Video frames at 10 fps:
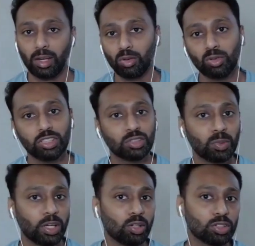I do these
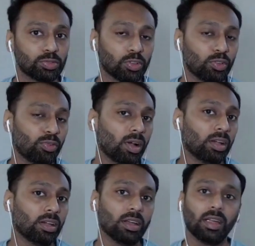videos for fun